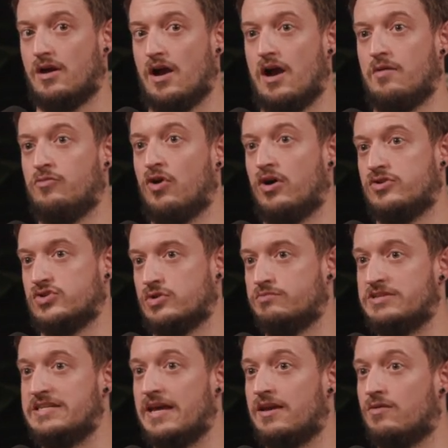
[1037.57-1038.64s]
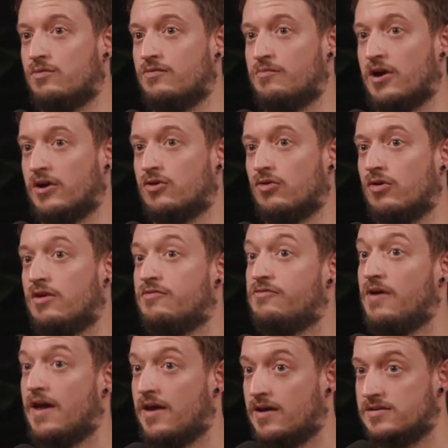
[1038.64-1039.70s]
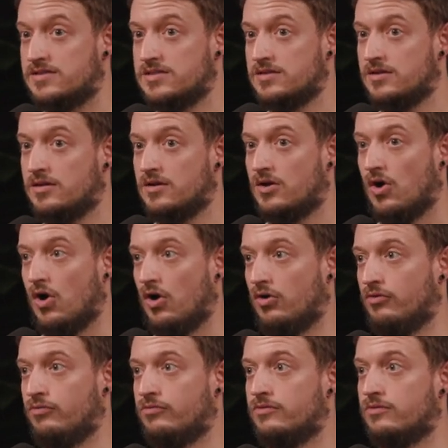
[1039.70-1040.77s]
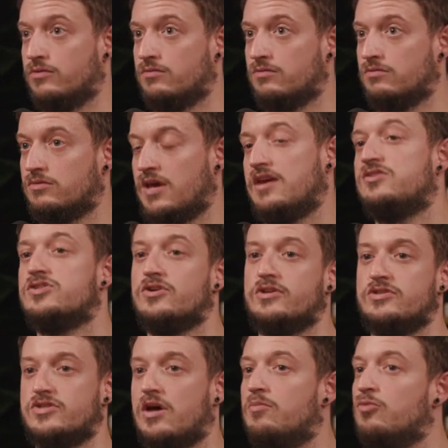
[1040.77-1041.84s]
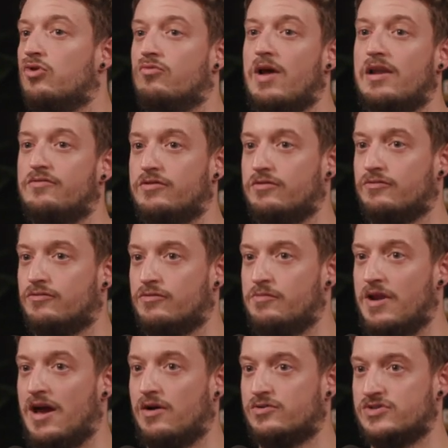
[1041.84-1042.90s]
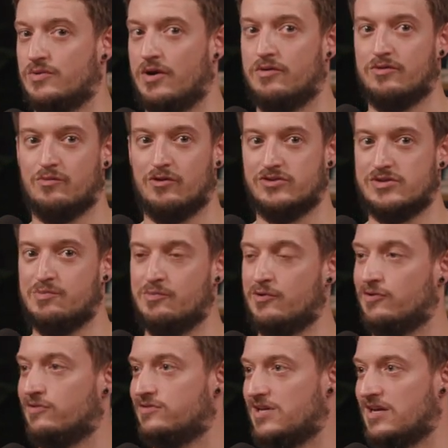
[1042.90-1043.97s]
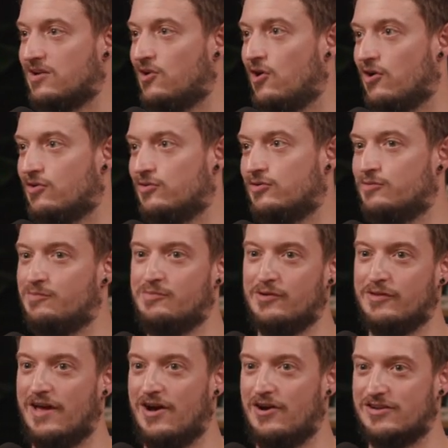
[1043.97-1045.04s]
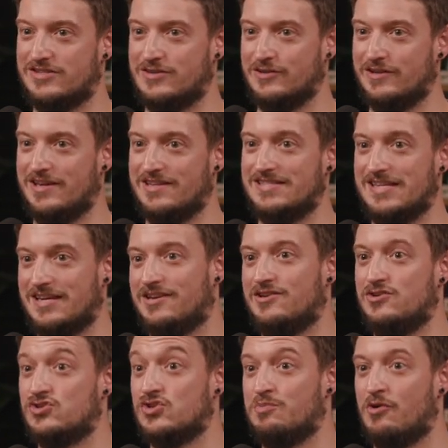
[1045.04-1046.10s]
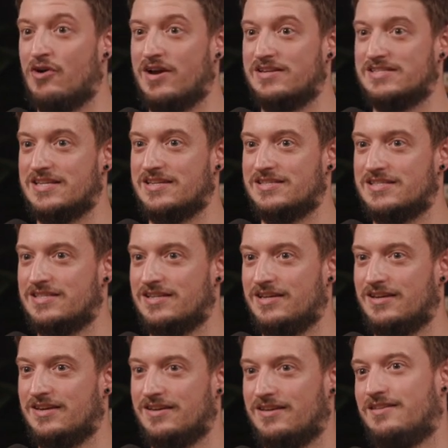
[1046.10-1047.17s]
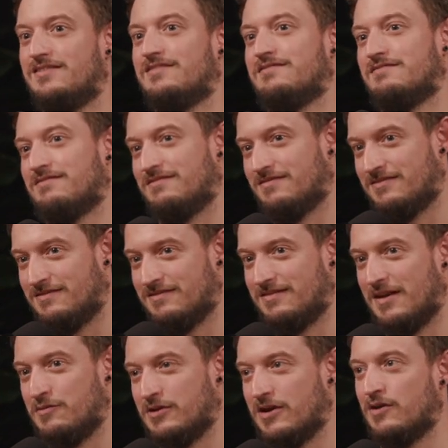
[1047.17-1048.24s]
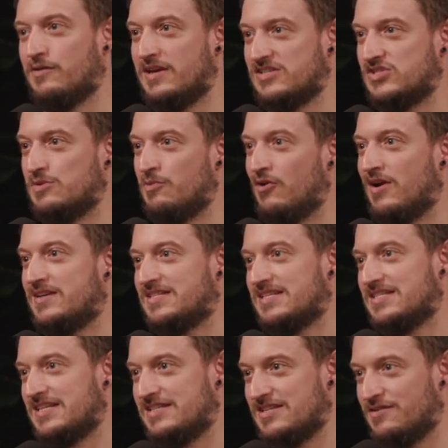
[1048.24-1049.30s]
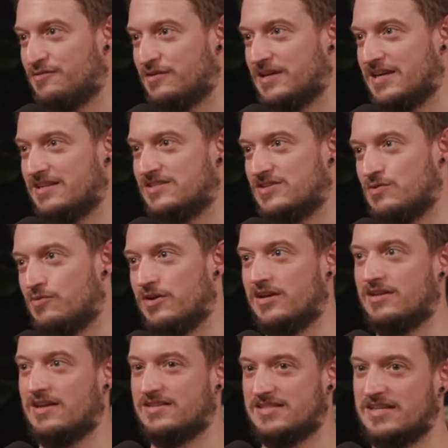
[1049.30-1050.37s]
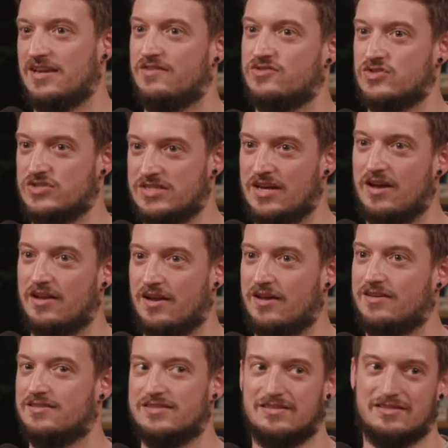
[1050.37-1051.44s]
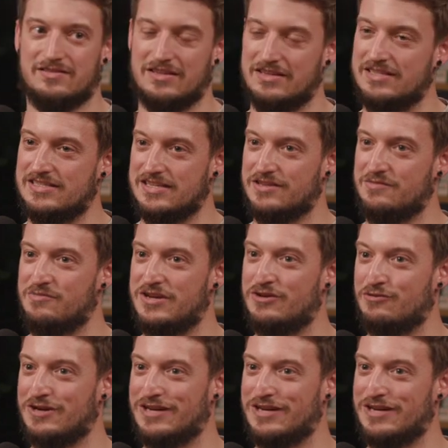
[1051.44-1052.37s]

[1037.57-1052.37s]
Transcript: I'm not as up to date with my current affairs on case studies that are more relevant from now. So I would want to put take an article, put that article in and say, can you summarize this? there we go. That's summarized. That's easier for the kids to read. That saves us time. Like easier than me